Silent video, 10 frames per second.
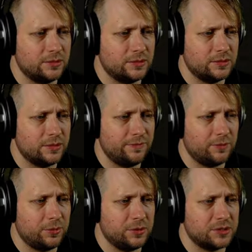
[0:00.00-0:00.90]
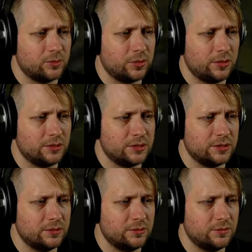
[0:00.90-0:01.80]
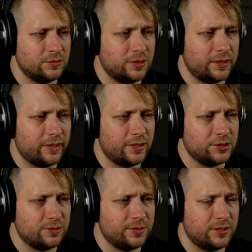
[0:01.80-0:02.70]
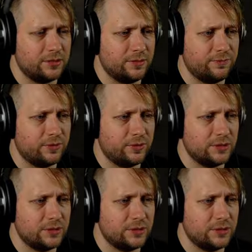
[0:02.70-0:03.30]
see if I can put it somewhere else. Try to catch something different.